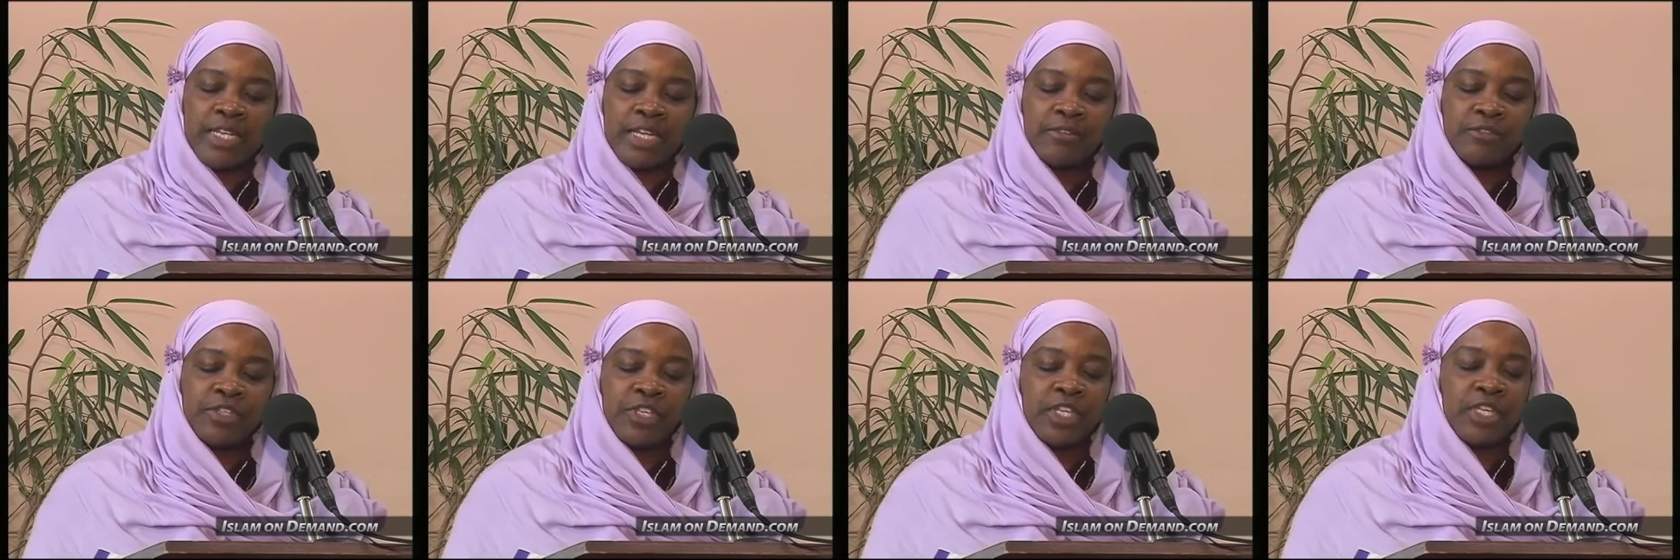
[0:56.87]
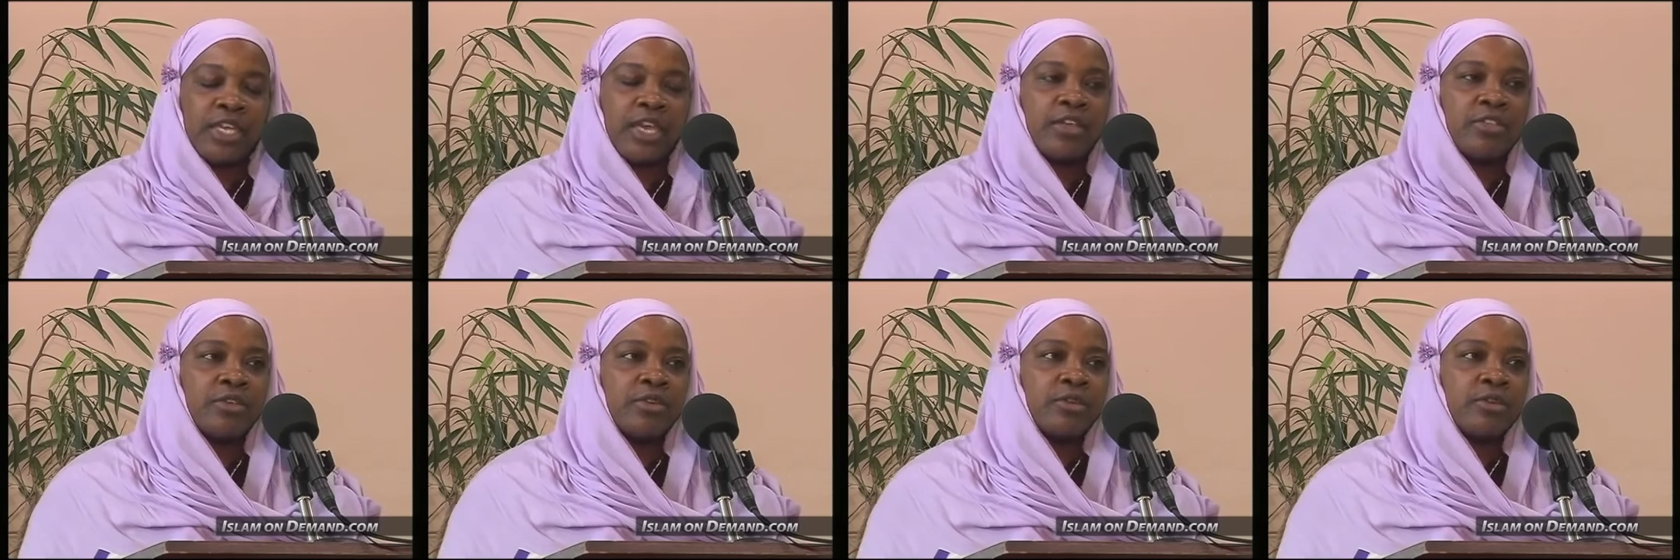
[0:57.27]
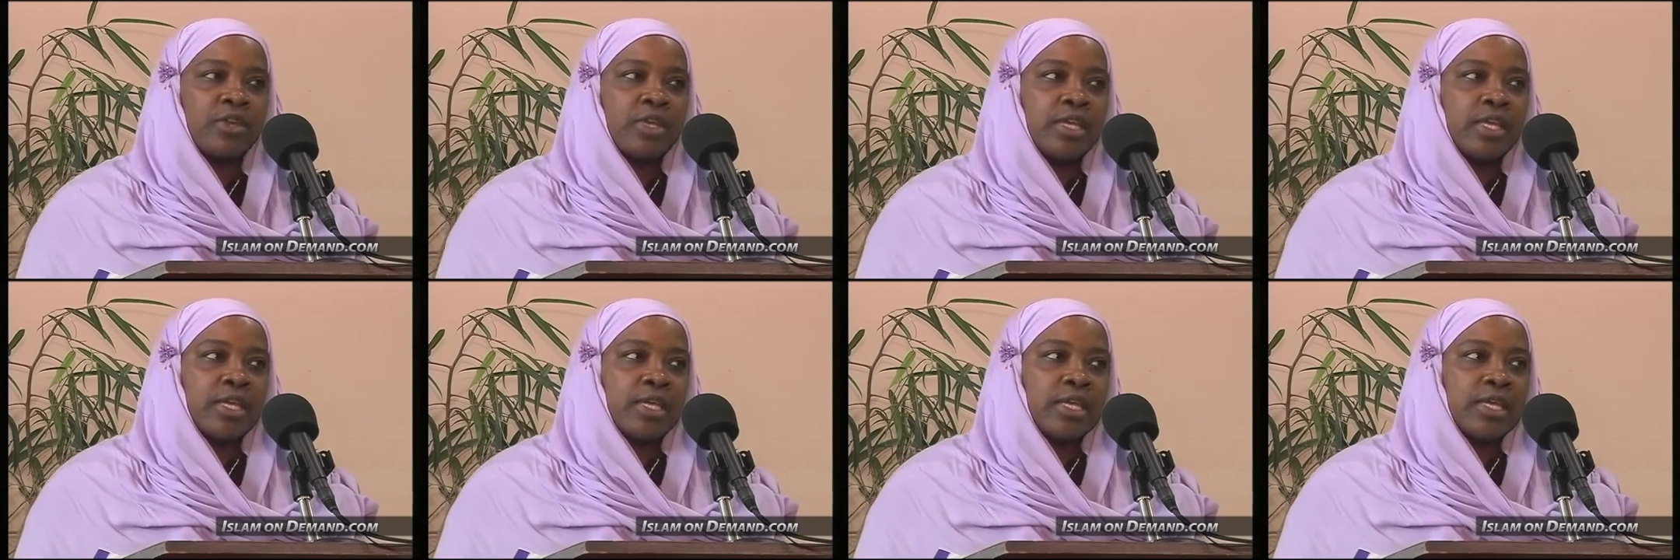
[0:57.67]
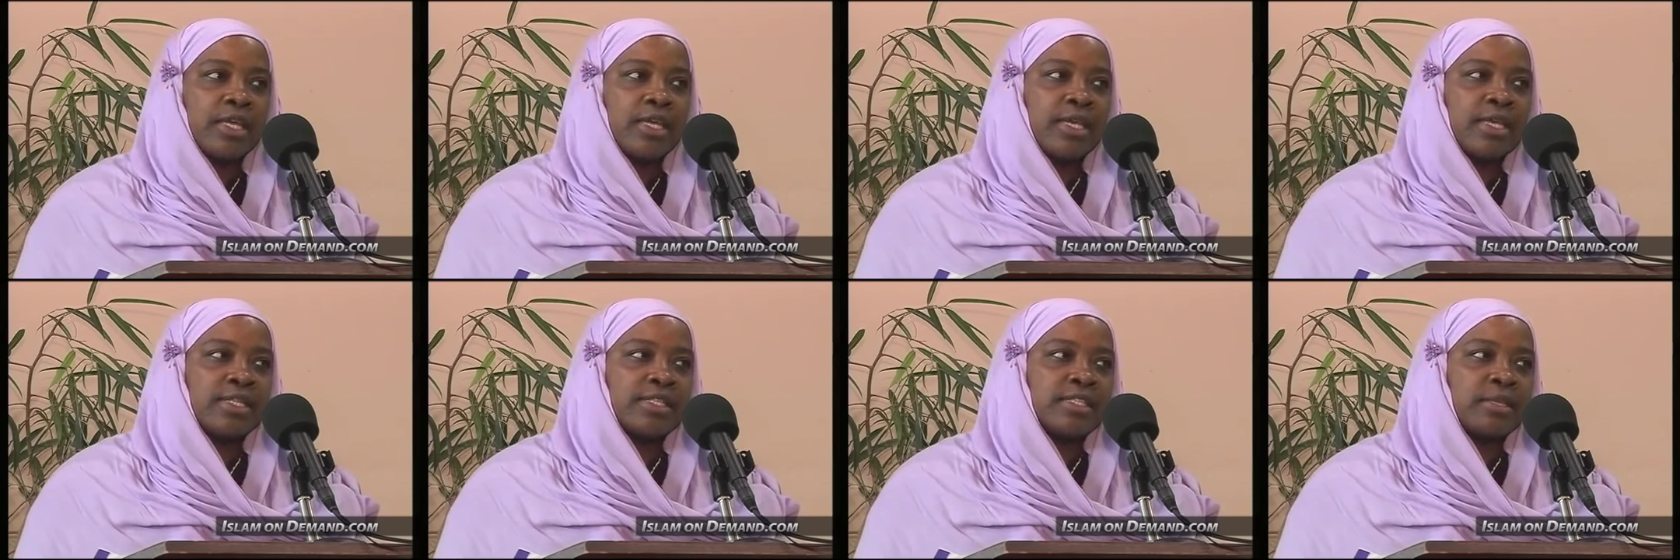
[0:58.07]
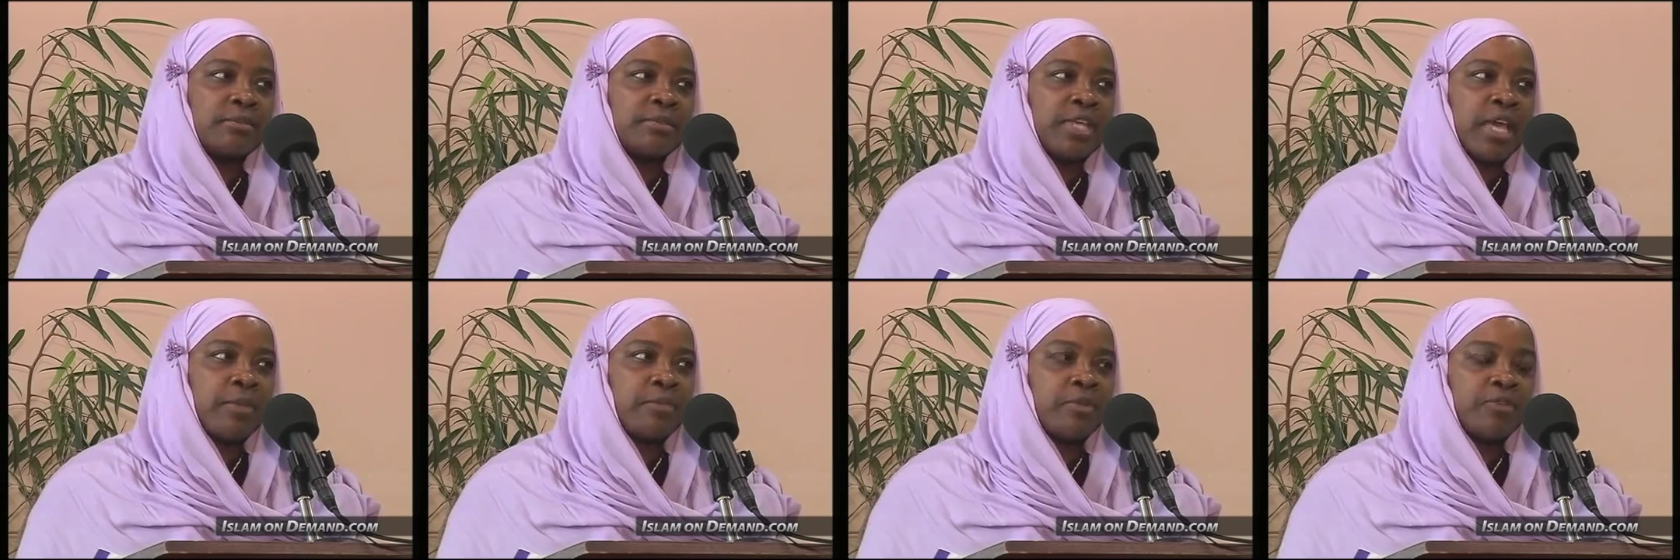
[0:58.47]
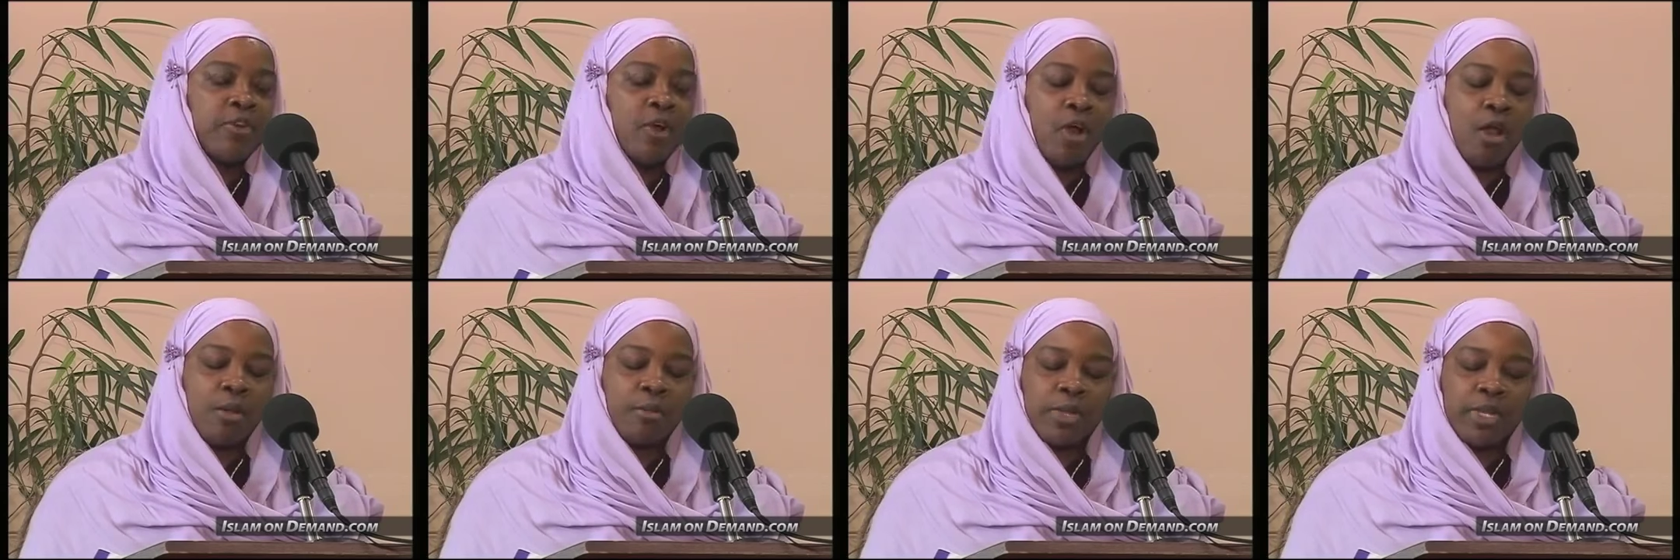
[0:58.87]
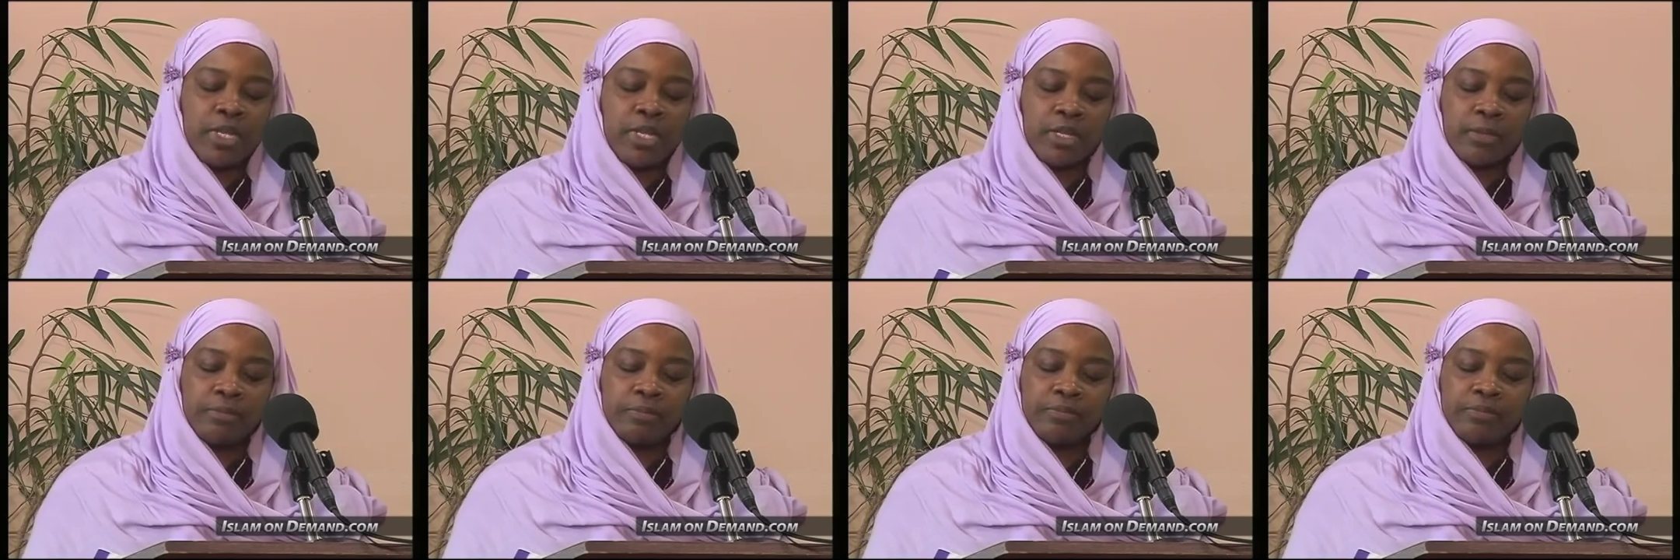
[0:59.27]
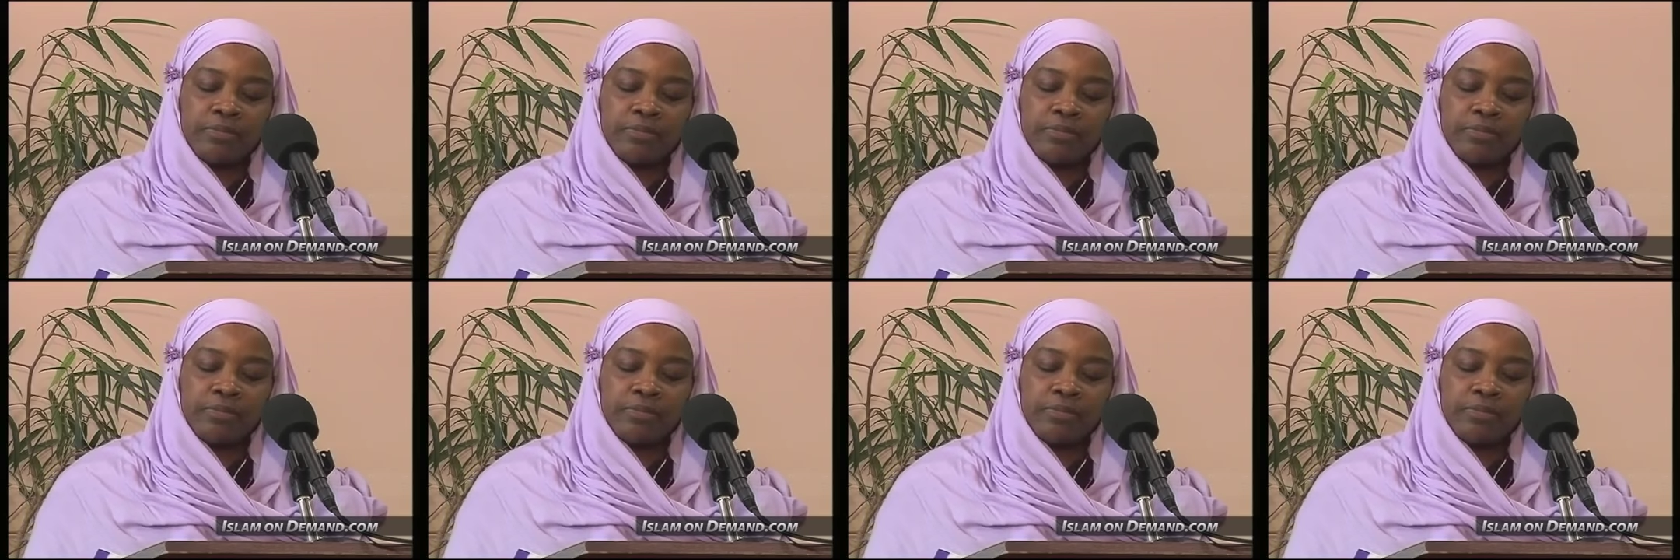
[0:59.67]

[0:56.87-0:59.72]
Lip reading: live together in some type of harmony.